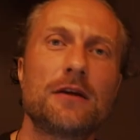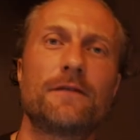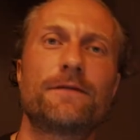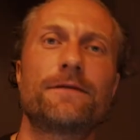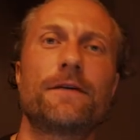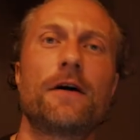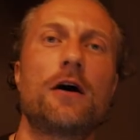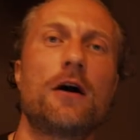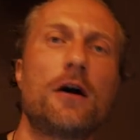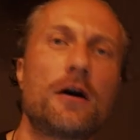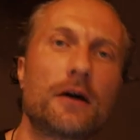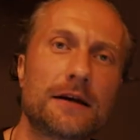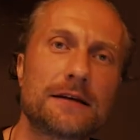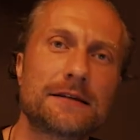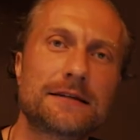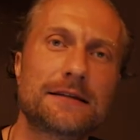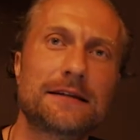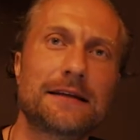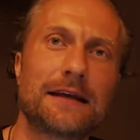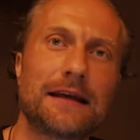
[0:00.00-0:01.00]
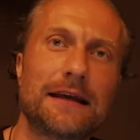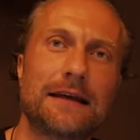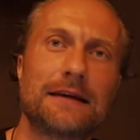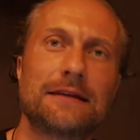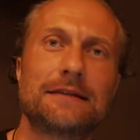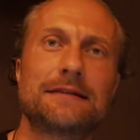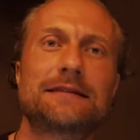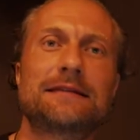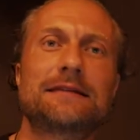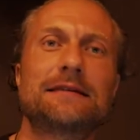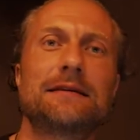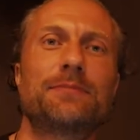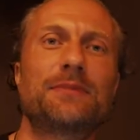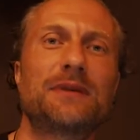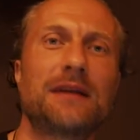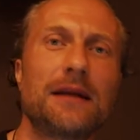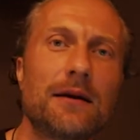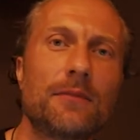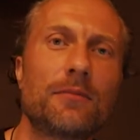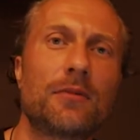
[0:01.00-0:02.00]
of August and
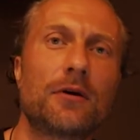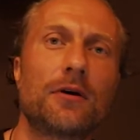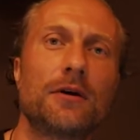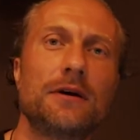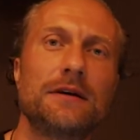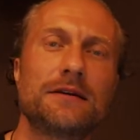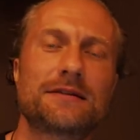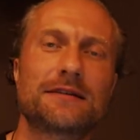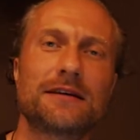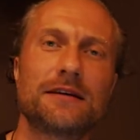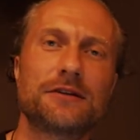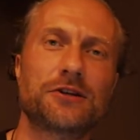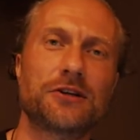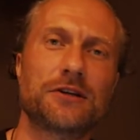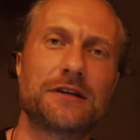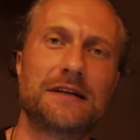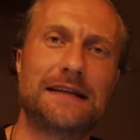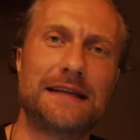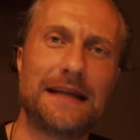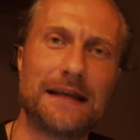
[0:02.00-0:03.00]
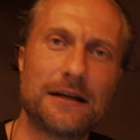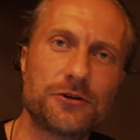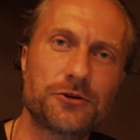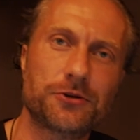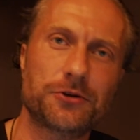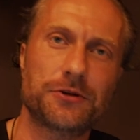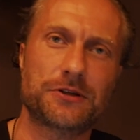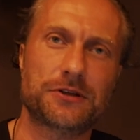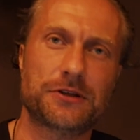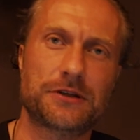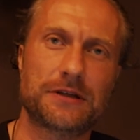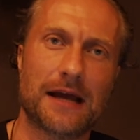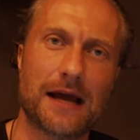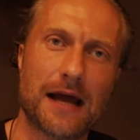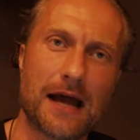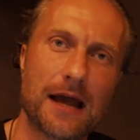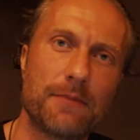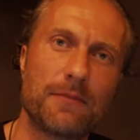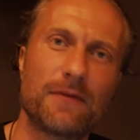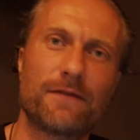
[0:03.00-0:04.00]
September is such a dangerous
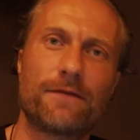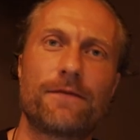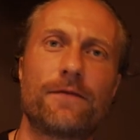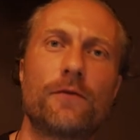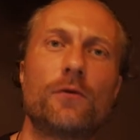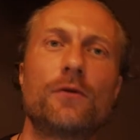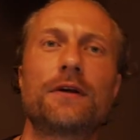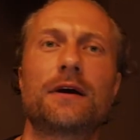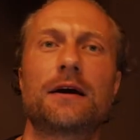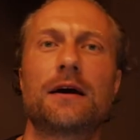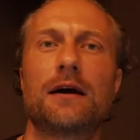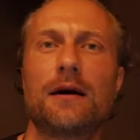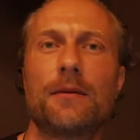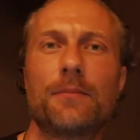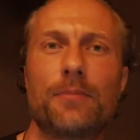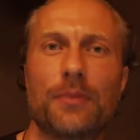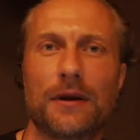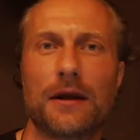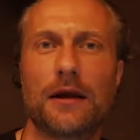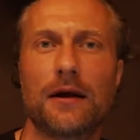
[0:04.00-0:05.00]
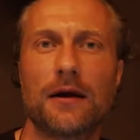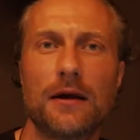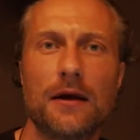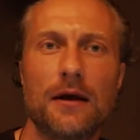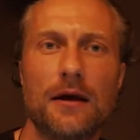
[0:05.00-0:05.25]
time for the company.